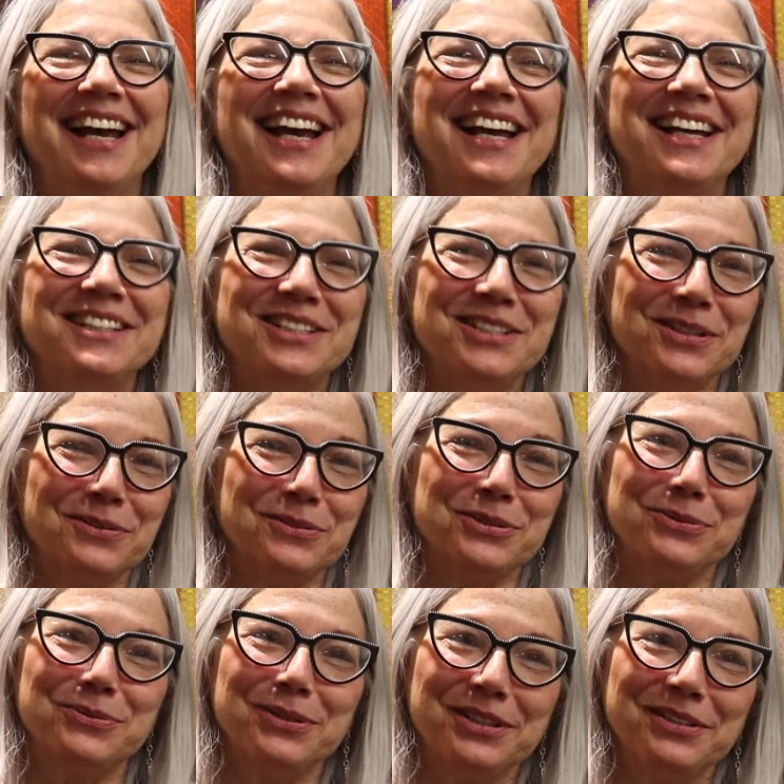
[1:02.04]
And so it
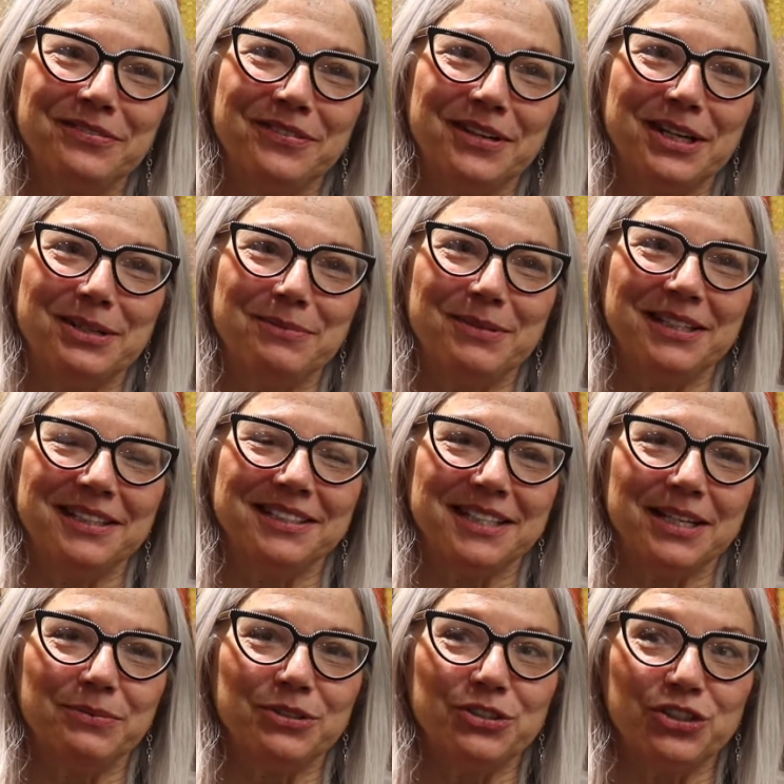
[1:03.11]
was really fun because
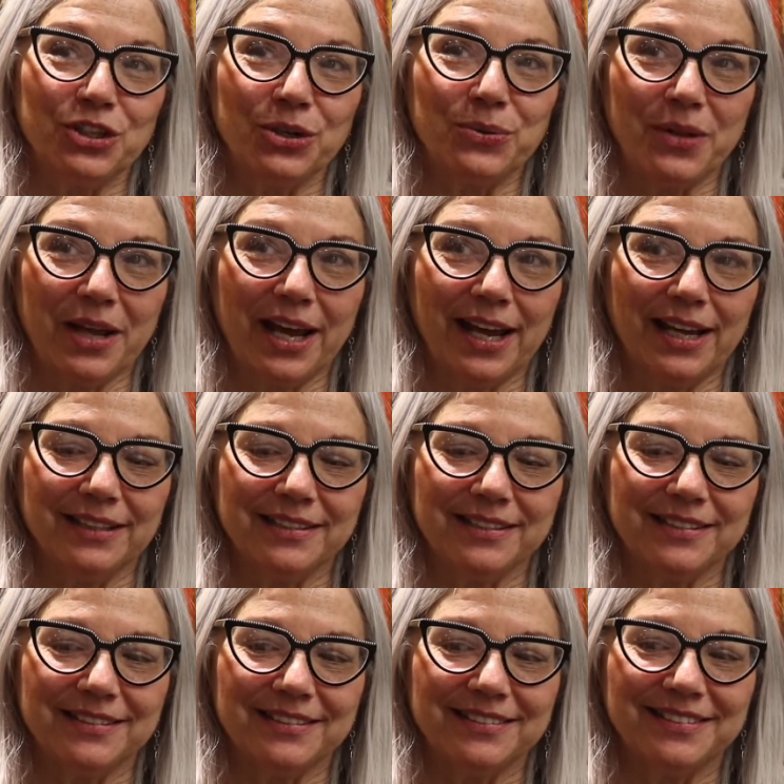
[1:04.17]
they would show
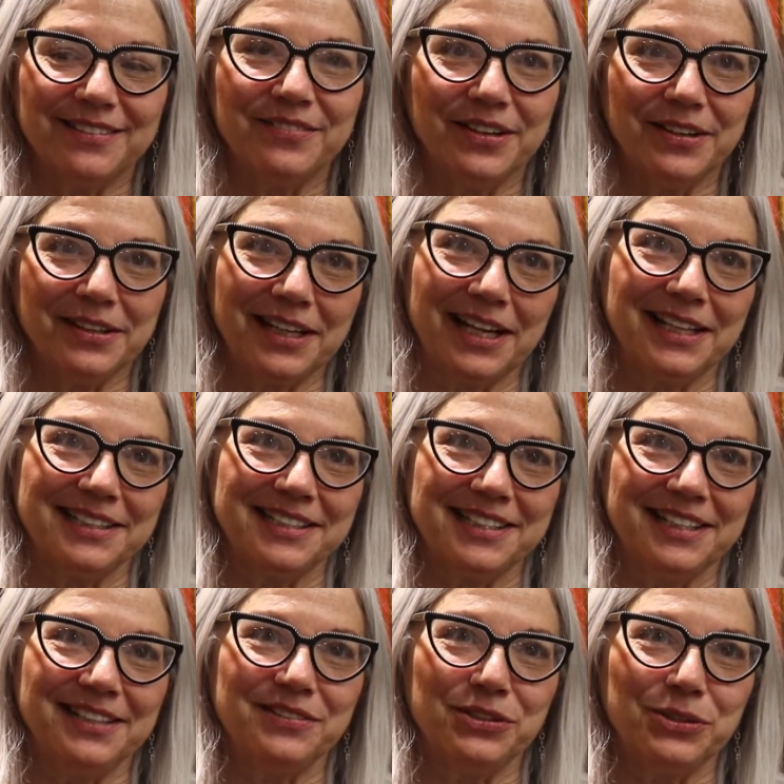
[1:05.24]
that the very last
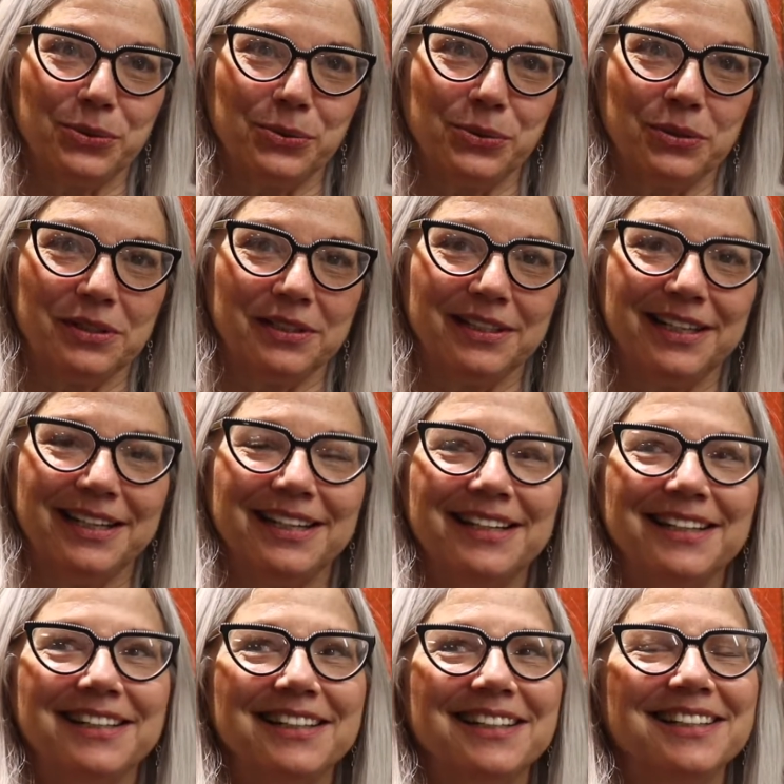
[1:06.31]
day of school
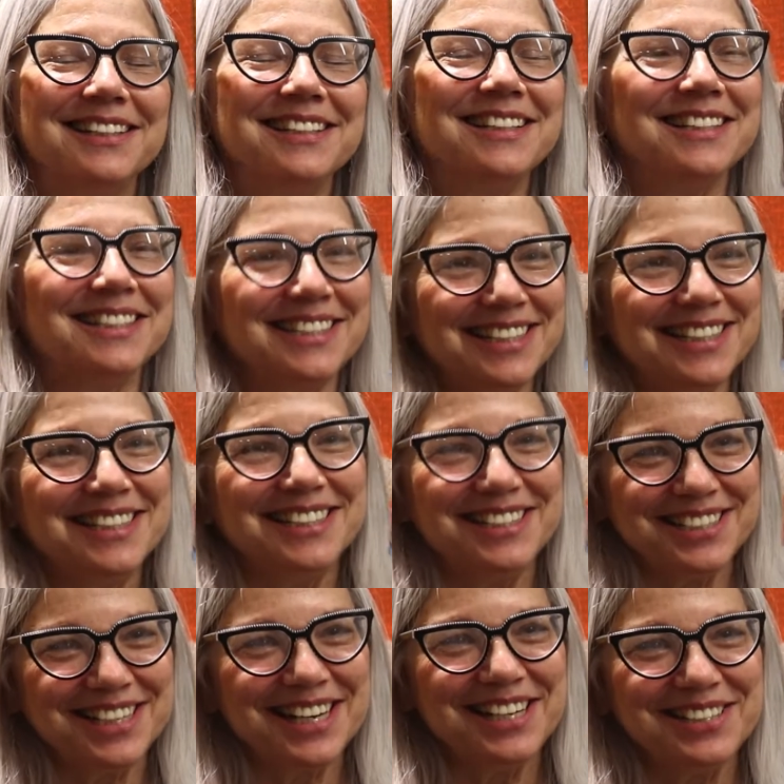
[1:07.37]
and to see the
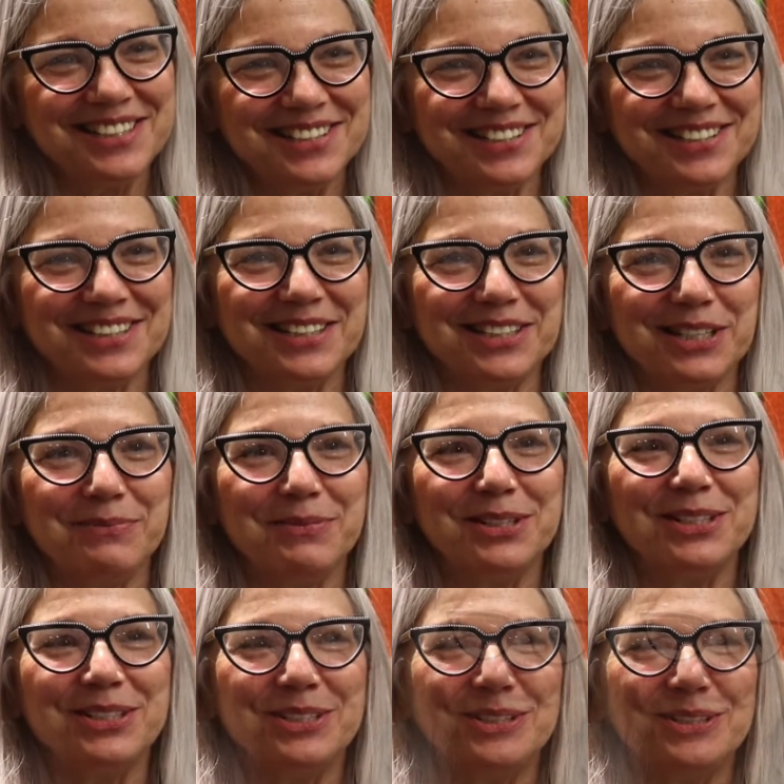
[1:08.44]
changes in some of
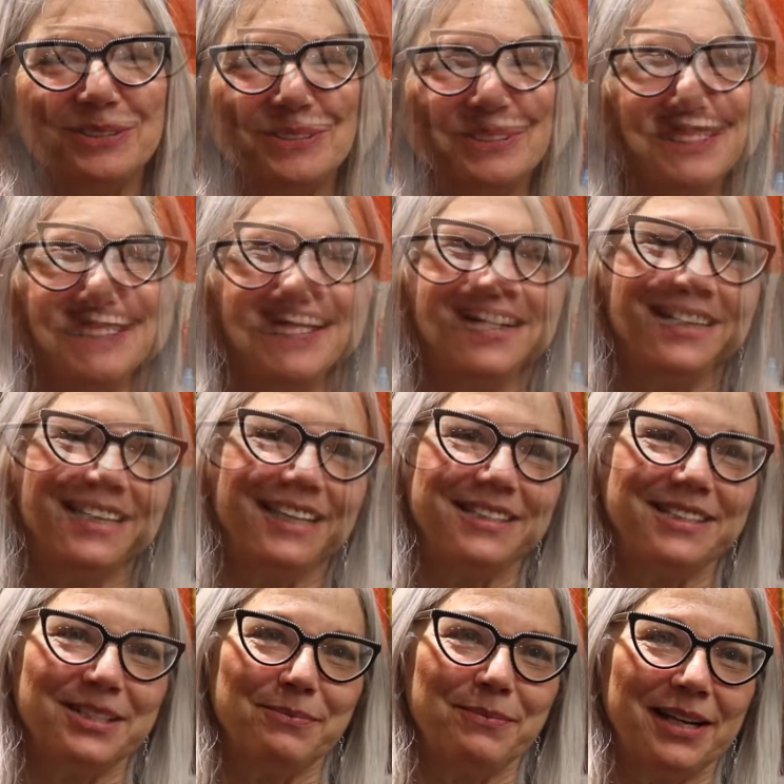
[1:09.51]
the students, I think
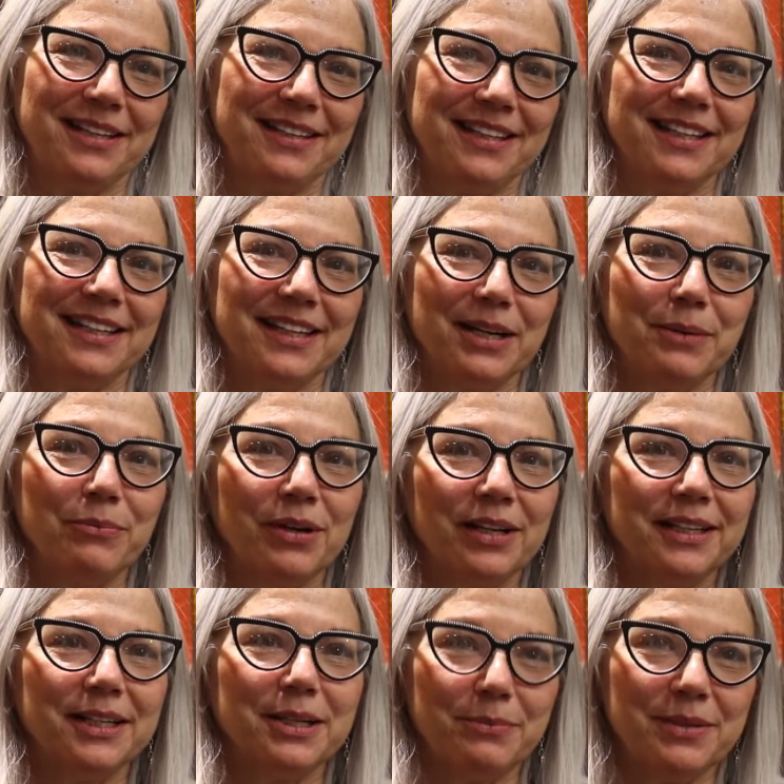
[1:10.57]
that's the main thing that I'm
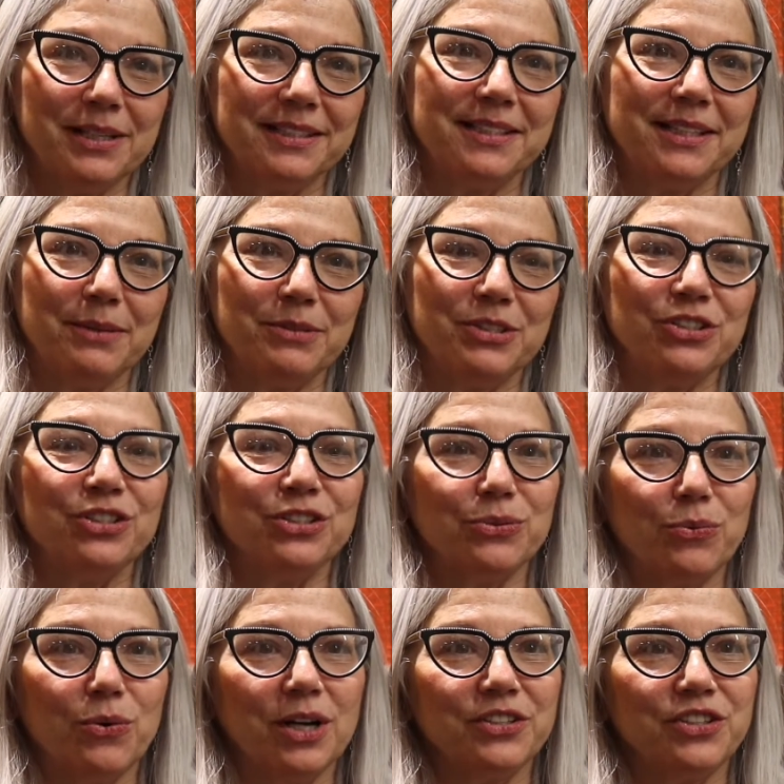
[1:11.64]
probably going to miss some is just
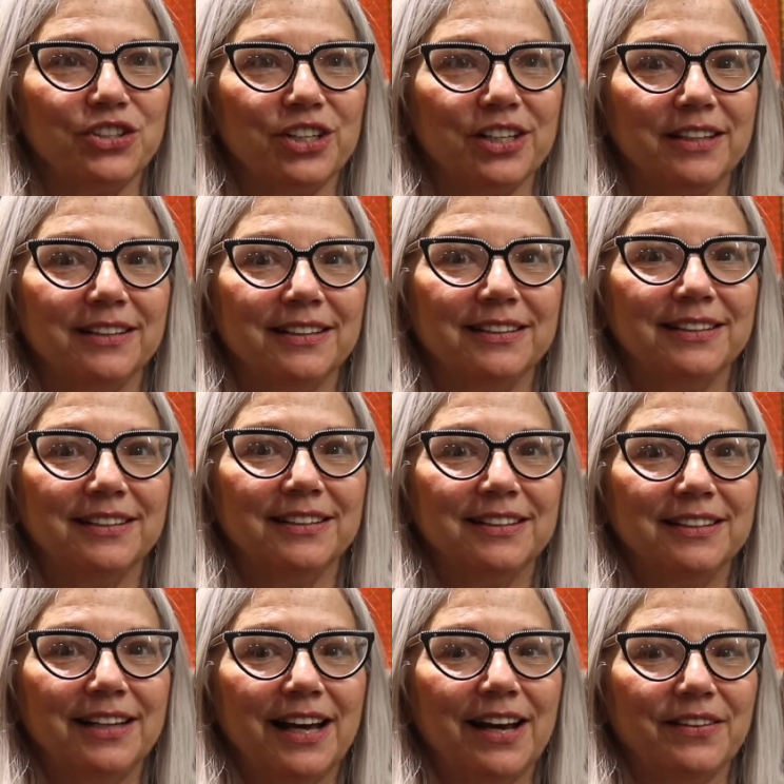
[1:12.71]
watching
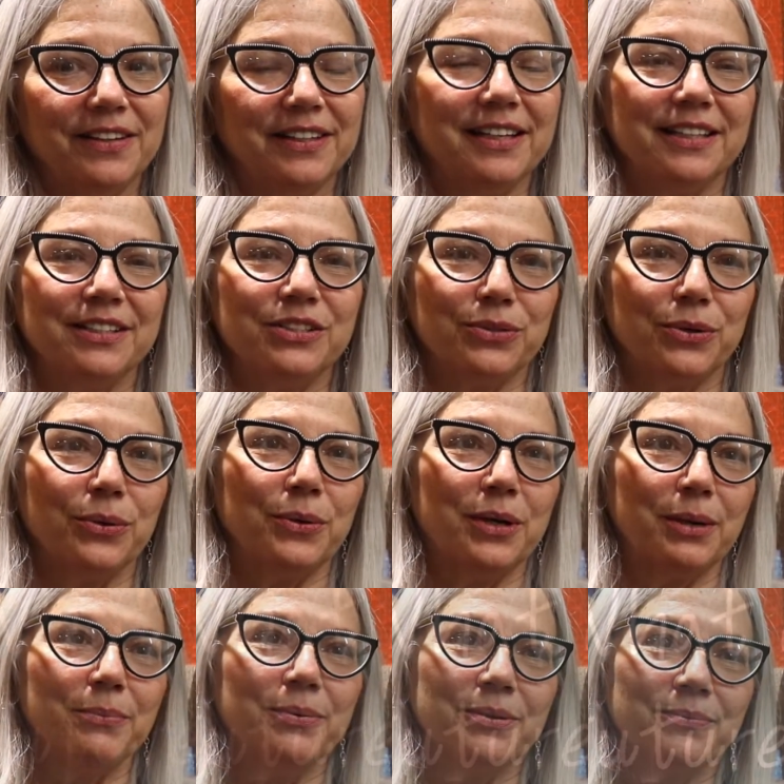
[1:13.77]
how the kids grow
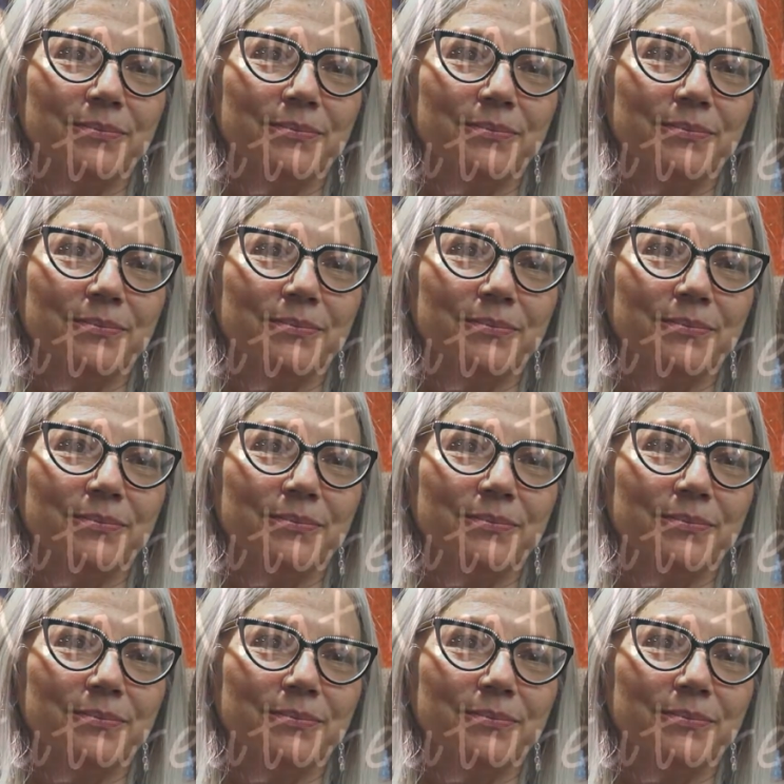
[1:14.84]
up.